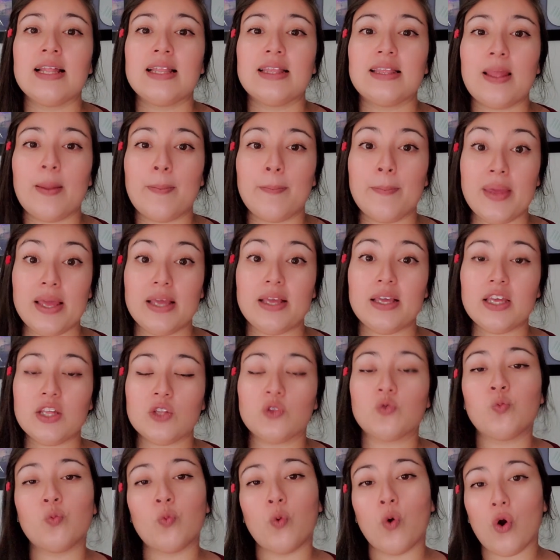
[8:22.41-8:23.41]
that make
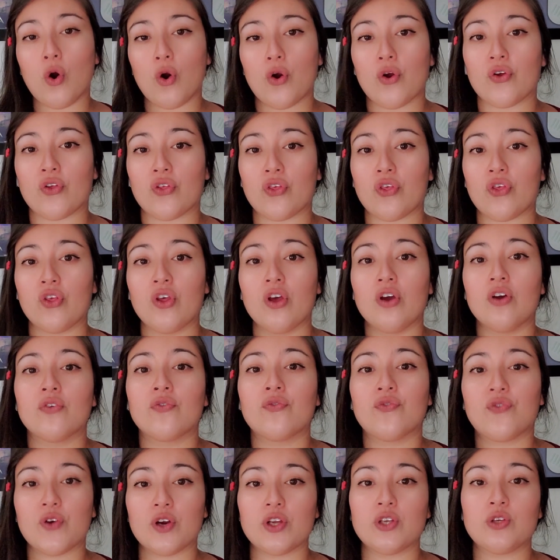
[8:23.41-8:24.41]
it worth
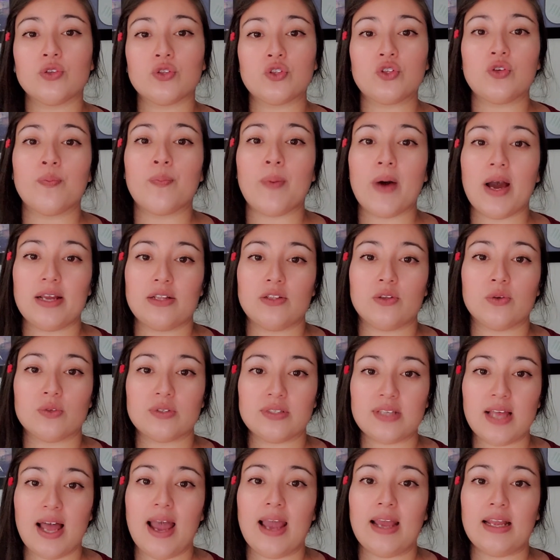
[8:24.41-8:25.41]
for you to buy
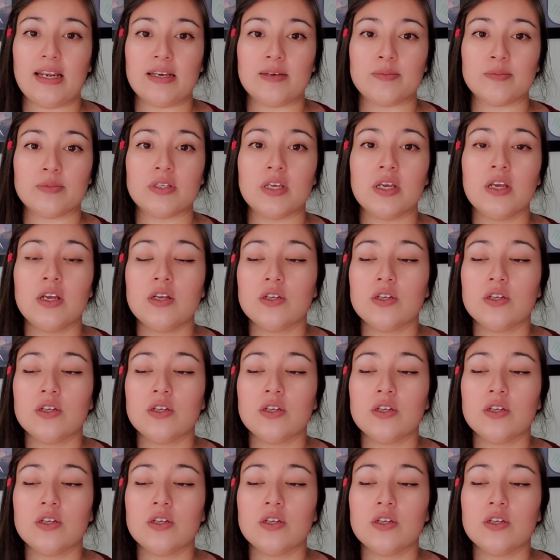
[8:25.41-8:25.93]
those items.